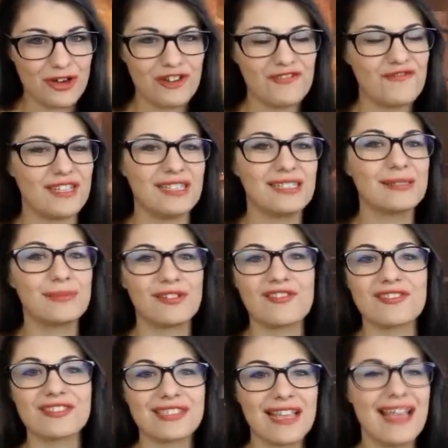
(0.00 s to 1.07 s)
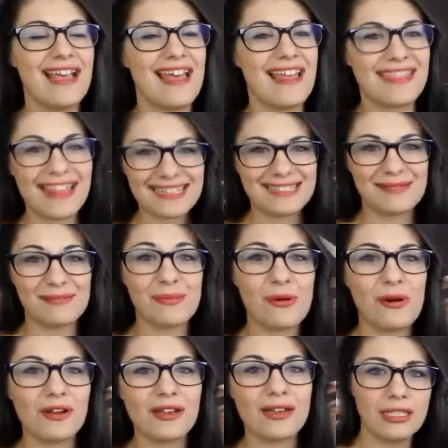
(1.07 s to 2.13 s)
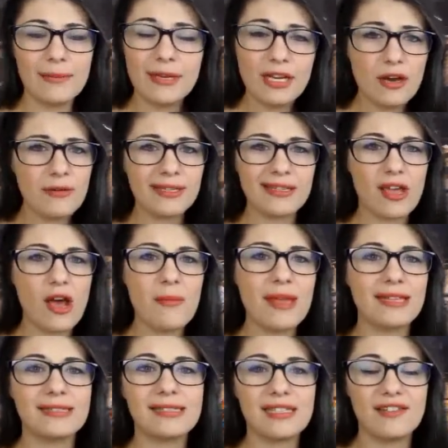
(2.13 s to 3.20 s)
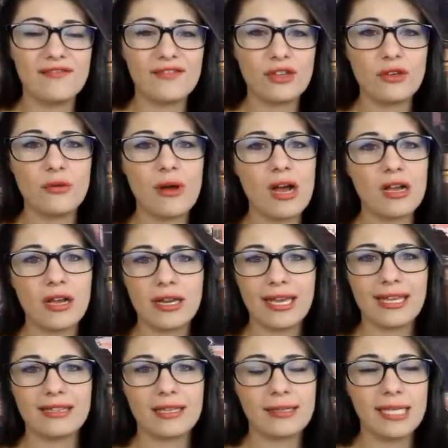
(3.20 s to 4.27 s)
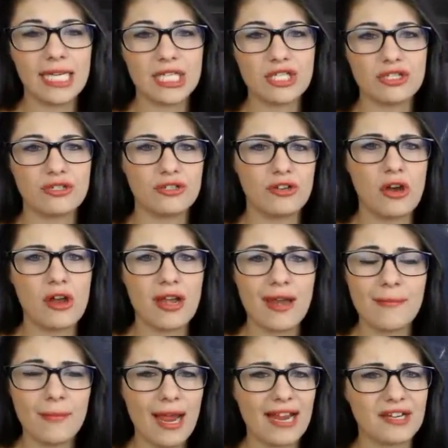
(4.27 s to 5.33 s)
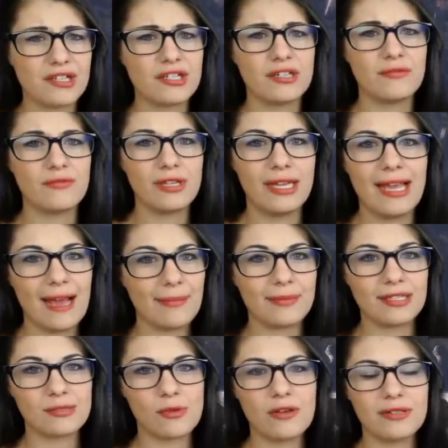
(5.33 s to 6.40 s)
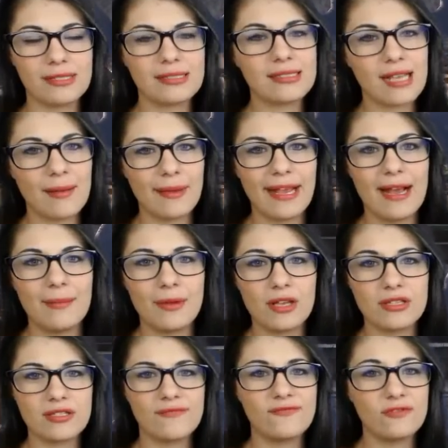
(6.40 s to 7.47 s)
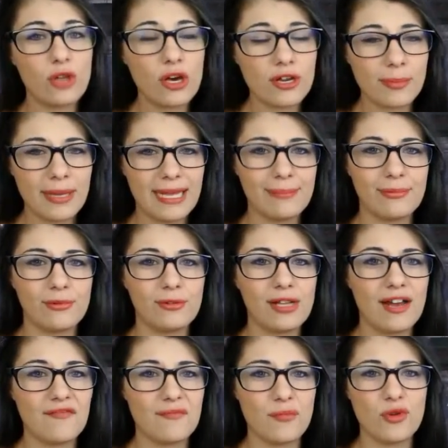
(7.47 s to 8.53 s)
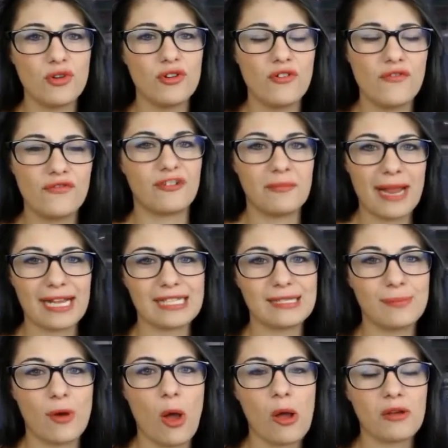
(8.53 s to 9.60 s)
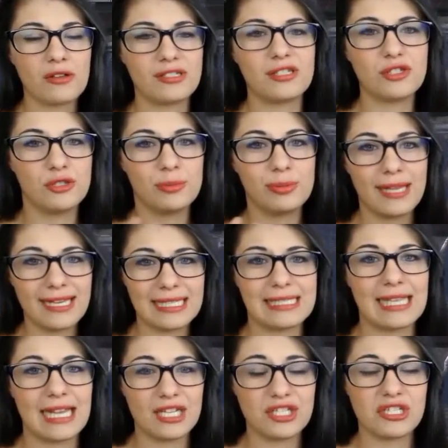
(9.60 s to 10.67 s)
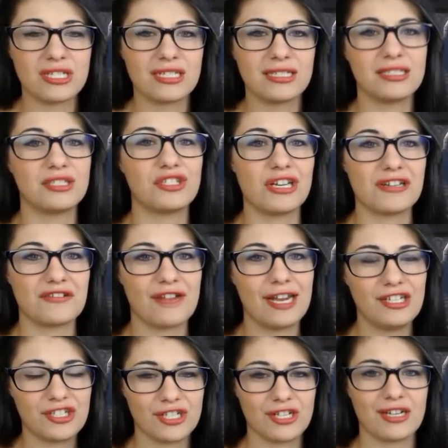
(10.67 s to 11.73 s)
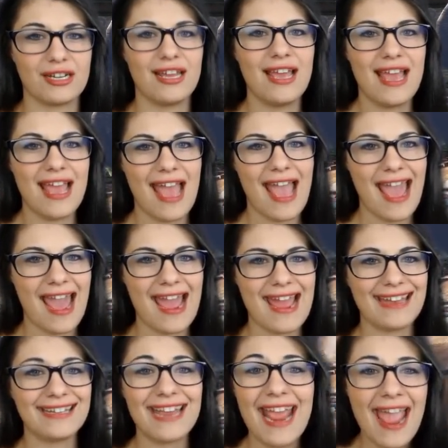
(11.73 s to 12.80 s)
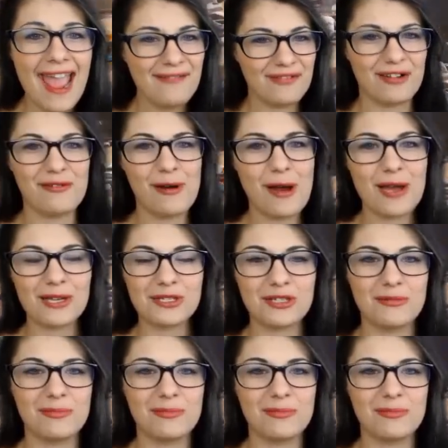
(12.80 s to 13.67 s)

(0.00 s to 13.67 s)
trophies because that's important. Let me know in the comments if you are going to get the collection or not. I'm actually really happy as well this is coming out because a lot of people have moved from Xbox to PlayStation in this generation, and everyone